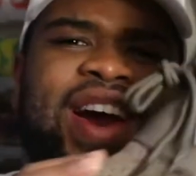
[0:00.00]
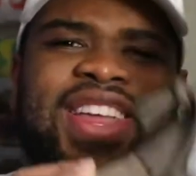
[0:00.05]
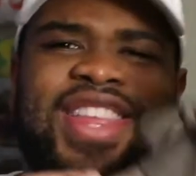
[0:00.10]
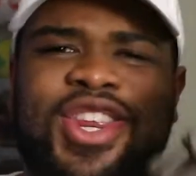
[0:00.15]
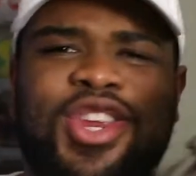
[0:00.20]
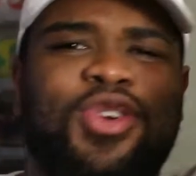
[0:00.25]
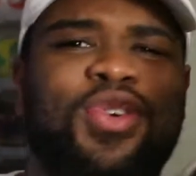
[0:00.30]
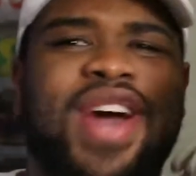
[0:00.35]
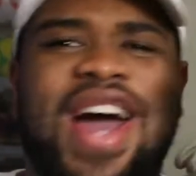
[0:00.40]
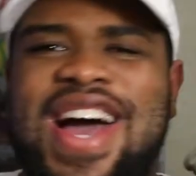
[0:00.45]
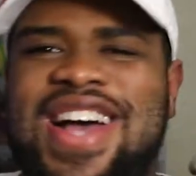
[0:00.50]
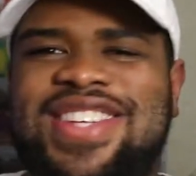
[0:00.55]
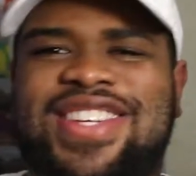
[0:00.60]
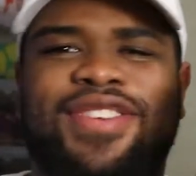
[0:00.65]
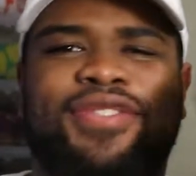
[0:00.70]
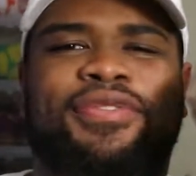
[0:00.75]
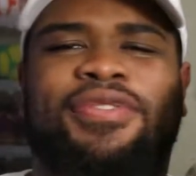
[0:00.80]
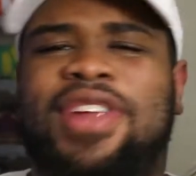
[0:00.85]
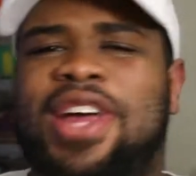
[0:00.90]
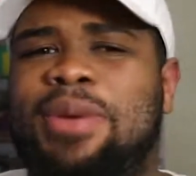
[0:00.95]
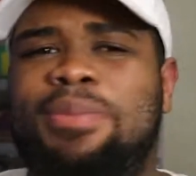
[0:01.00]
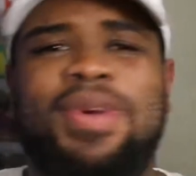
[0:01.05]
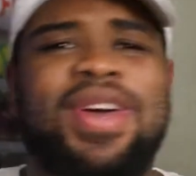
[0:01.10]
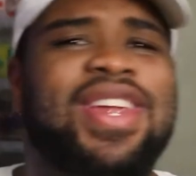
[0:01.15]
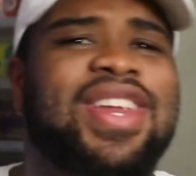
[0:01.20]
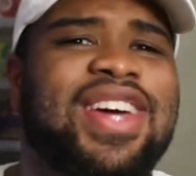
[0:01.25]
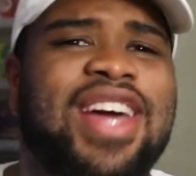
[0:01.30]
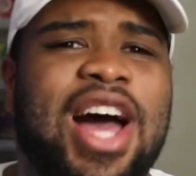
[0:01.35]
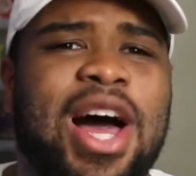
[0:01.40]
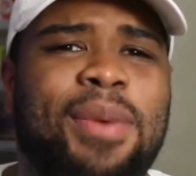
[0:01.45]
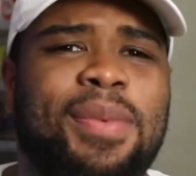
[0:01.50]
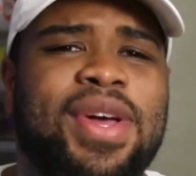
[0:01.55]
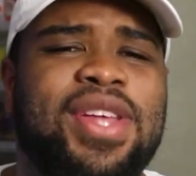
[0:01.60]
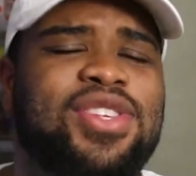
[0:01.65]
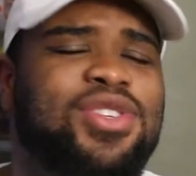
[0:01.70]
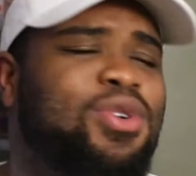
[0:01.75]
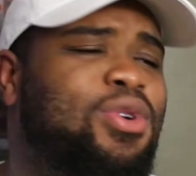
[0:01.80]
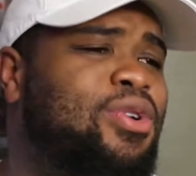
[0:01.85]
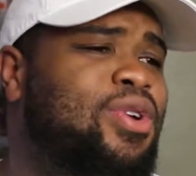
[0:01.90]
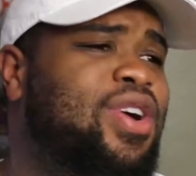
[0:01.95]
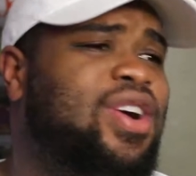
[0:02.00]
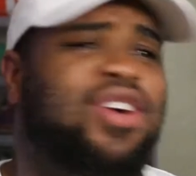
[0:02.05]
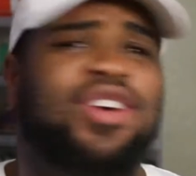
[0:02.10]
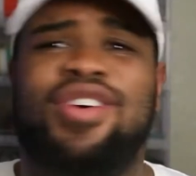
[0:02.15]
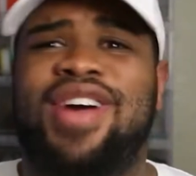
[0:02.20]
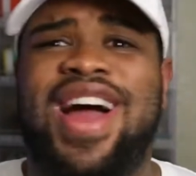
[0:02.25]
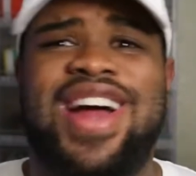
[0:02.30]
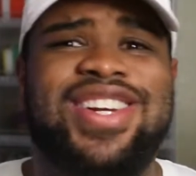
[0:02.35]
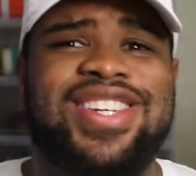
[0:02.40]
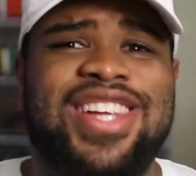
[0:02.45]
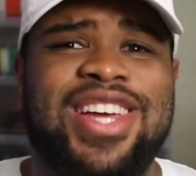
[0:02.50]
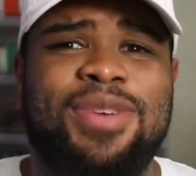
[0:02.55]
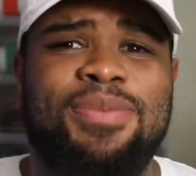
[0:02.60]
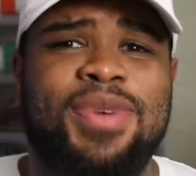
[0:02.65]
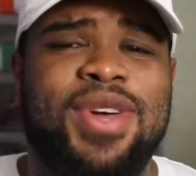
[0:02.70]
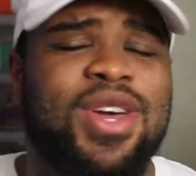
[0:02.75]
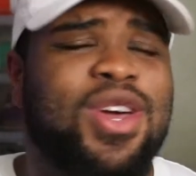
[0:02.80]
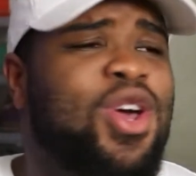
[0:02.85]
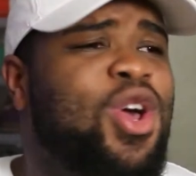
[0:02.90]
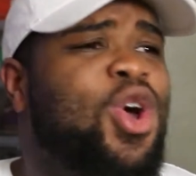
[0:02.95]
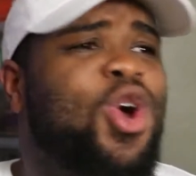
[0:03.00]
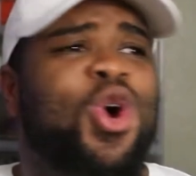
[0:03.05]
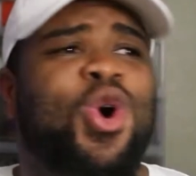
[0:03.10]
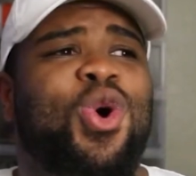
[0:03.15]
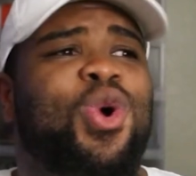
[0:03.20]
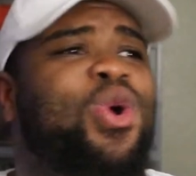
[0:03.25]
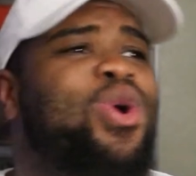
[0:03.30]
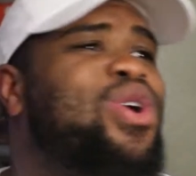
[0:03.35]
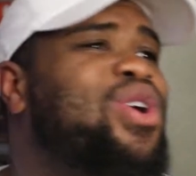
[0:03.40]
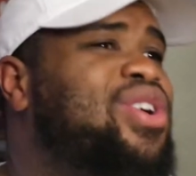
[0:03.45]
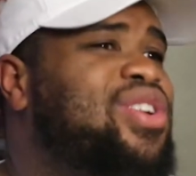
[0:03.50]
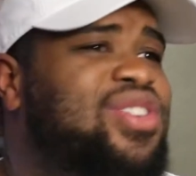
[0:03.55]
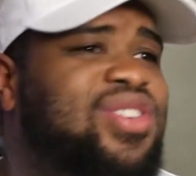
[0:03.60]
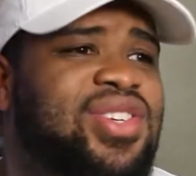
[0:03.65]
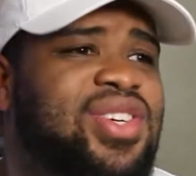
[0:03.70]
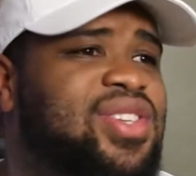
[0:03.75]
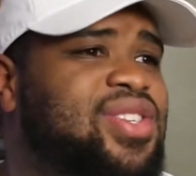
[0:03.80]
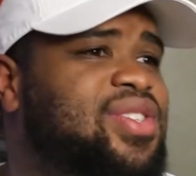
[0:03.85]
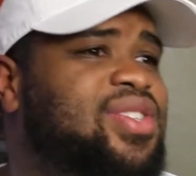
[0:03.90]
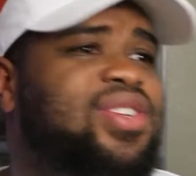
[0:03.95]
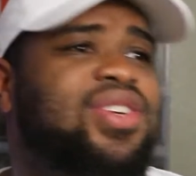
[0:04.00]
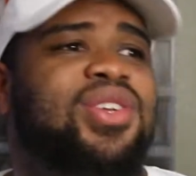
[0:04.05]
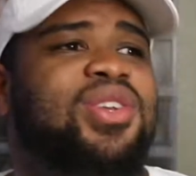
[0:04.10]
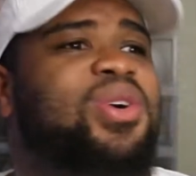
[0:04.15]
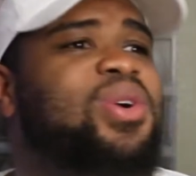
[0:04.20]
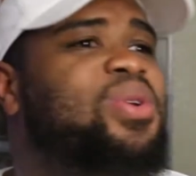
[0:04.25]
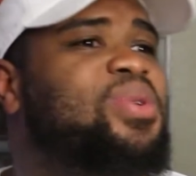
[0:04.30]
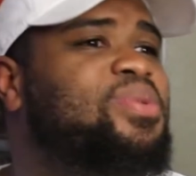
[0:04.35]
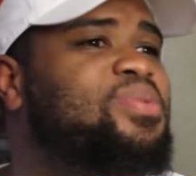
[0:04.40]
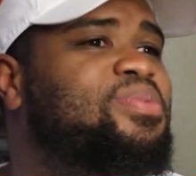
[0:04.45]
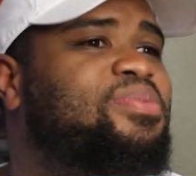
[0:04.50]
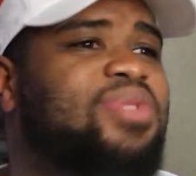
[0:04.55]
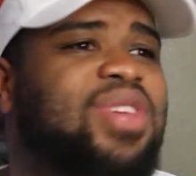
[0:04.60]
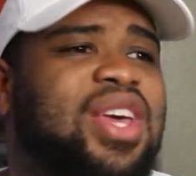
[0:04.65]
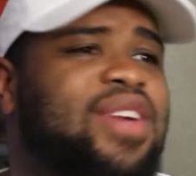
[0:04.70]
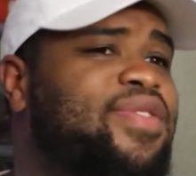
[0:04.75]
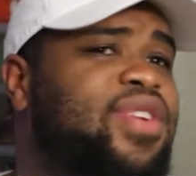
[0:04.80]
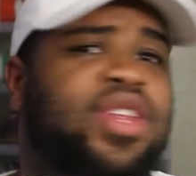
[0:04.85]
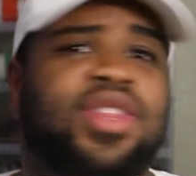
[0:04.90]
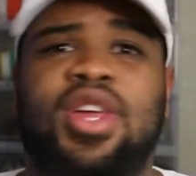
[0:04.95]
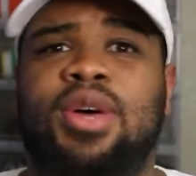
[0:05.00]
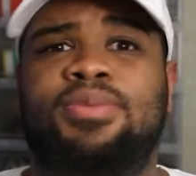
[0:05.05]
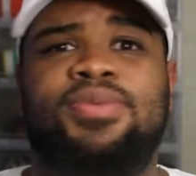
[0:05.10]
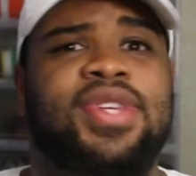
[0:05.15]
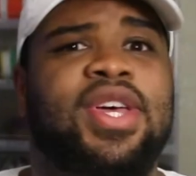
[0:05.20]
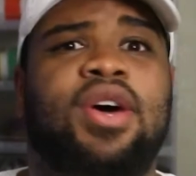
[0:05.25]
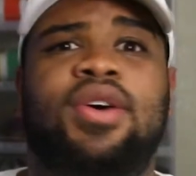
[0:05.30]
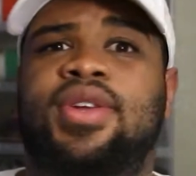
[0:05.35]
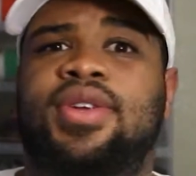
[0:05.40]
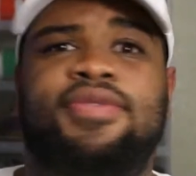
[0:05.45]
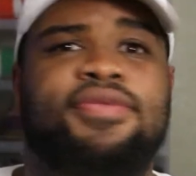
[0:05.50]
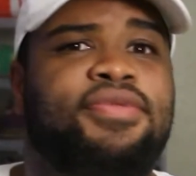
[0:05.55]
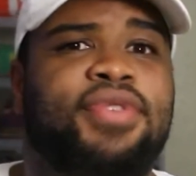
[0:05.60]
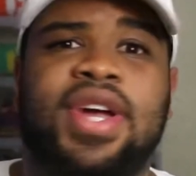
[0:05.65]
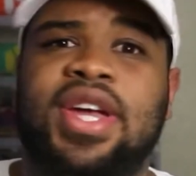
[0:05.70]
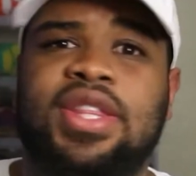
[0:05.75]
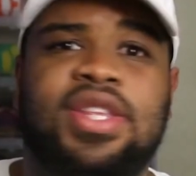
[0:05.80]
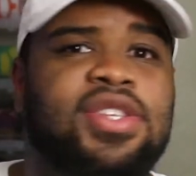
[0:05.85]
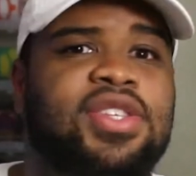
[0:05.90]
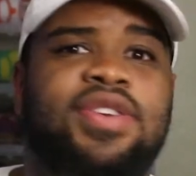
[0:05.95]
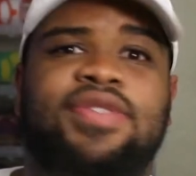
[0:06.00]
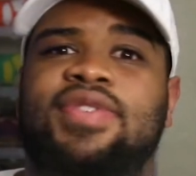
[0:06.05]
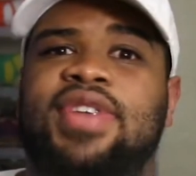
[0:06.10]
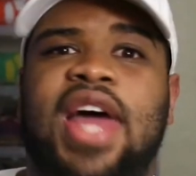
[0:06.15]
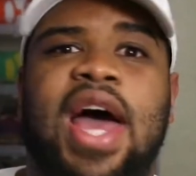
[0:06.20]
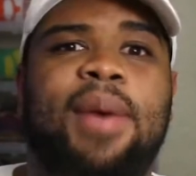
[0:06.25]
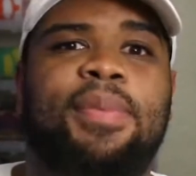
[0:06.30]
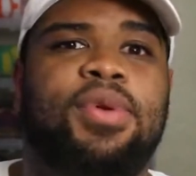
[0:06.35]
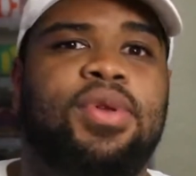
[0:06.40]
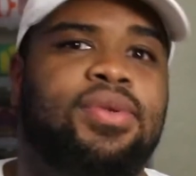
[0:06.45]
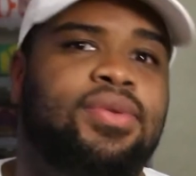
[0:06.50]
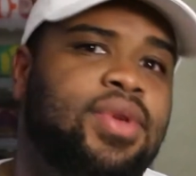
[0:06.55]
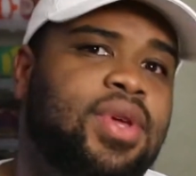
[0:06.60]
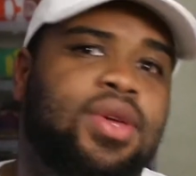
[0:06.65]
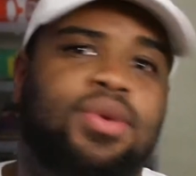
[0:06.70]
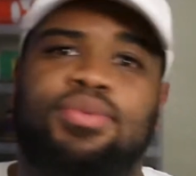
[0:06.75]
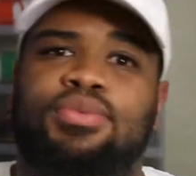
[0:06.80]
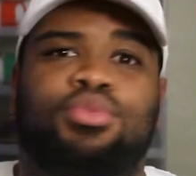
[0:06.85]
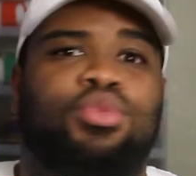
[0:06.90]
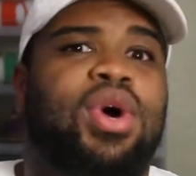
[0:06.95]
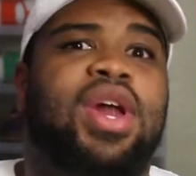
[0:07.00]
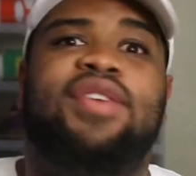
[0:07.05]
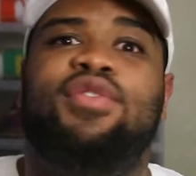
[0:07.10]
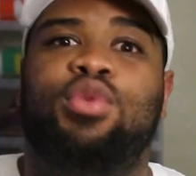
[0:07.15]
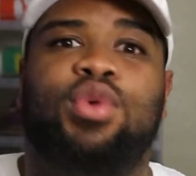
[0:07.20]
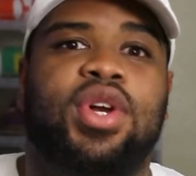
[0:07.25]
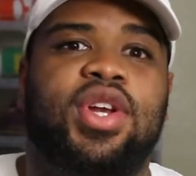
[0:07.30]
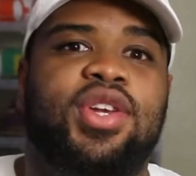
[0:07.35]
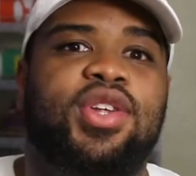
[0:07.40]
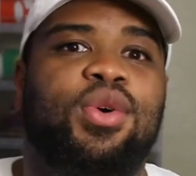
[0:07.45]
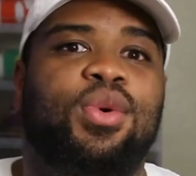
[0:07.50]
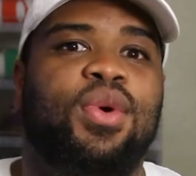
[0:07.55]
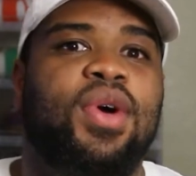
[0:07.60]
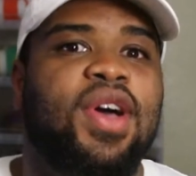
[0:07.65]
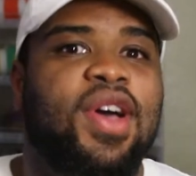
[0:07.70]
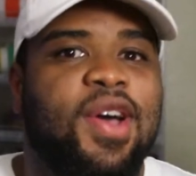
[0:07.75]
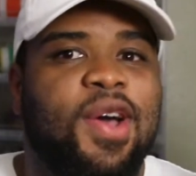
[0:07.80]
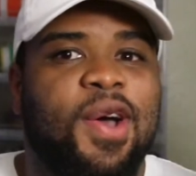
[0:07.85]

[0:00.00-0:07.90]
And then you guys can flame me in the comments or congratulate me or just, you know, give it a thumbs down and forget this even happened. Whatever you want to do.